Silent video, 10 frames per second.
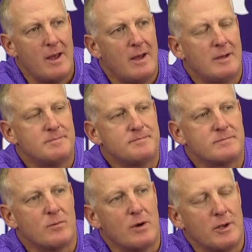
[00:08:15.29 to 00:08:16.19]
um,
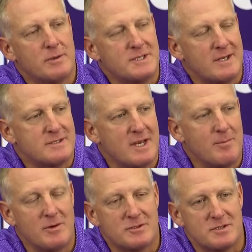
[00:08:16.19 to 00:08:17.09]
Willie was at
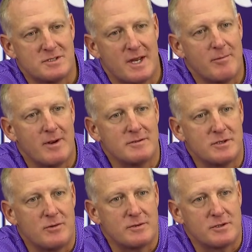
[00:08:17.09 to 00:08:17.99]
Sam Houston State when I was
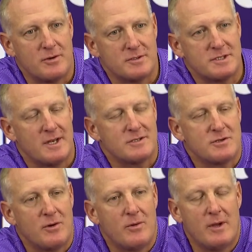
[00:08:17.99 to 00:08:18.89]
at North Dakota State,
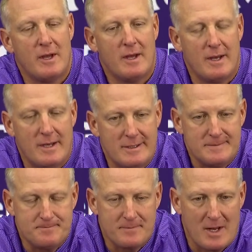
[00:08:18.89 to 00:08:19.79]
so
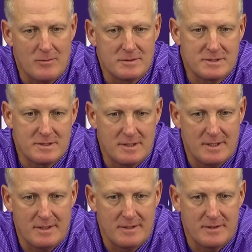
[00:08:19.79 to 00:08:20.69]
um, I was
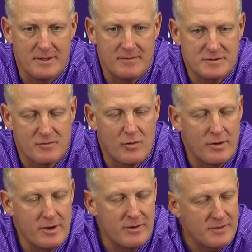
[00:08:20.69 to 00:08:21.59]
uh, the defensive
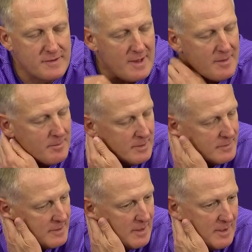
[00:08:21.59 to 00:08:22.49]
coordinator at the time,
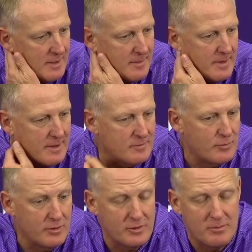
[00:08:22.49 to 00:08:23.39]
but uh, had
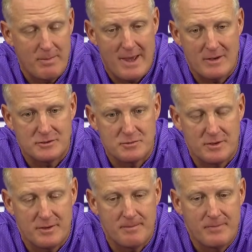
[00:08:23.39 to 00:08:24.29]
really good battles
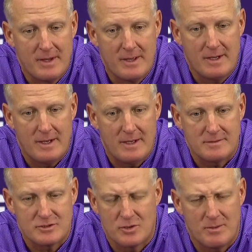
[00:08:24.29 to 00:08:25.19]
with him. Uh,
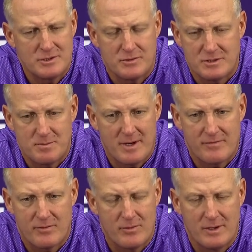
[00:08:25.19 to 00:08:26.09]
so much respect
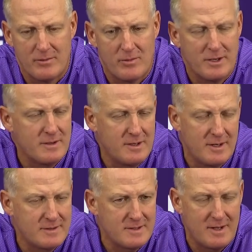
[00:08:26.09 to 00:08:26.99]
for Willie, what he did
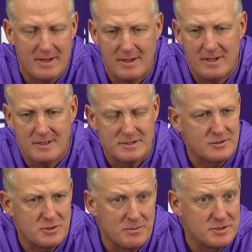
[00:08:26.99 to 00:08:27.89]
at uh,
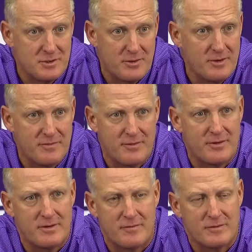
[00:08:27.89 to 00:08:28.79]
Central Missouri
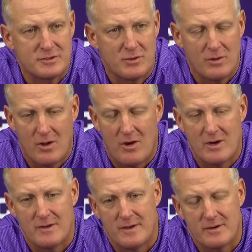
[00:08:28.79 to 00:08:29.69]
for, for so
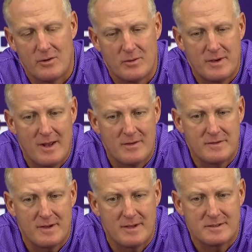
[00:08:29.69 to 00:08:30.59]
long, and then going down
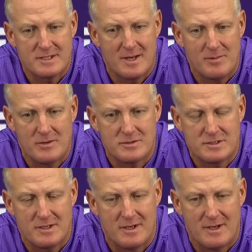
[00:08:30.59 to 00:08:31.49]
to Sam
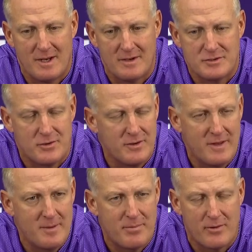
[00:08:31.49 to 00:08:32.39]
Houston and, and turning
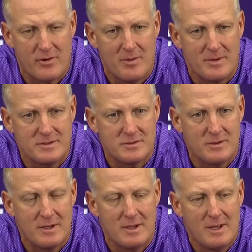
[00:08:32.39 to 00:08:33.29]
that program
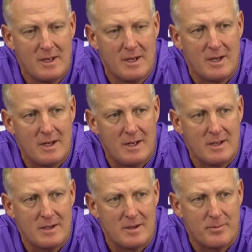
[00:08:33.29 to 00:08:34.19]
into a,
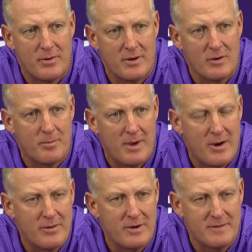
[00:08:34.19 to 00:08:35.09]
uh, a perennial
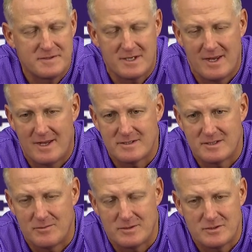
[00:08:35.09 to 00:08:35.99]
power in FCS.
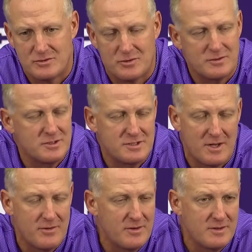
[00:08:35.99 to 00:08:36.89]
He went to Georgia
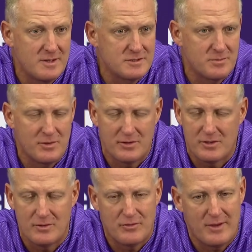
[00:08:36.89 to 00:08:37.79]
Southern and did some really
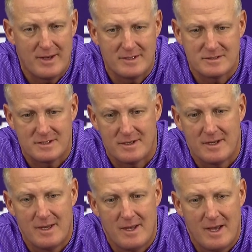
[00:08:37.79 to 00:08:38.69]
good things, and
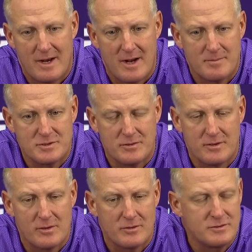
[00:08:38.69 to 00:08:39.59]
had an opportunity
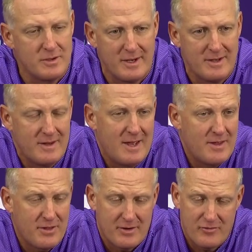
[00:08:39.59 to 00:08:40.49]
to go to Tulane. The
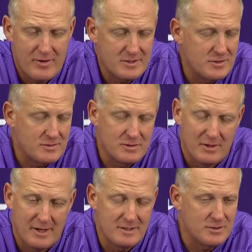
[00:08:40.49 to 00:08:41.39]
athletic director at
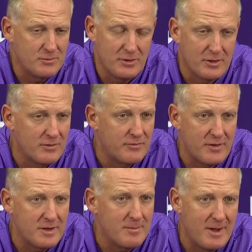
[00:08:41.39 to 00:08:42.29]
Tulane's a really good
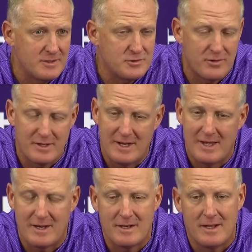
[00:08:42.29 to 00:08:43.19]
friend of mine, Troy
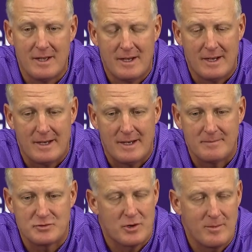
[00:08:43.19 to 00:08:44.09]
Dannen.
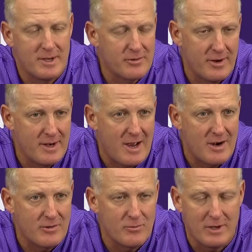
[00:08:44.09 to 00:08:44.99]
Um, Troy made a great
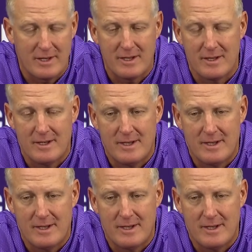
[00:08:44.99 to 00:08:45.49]
hire in Willie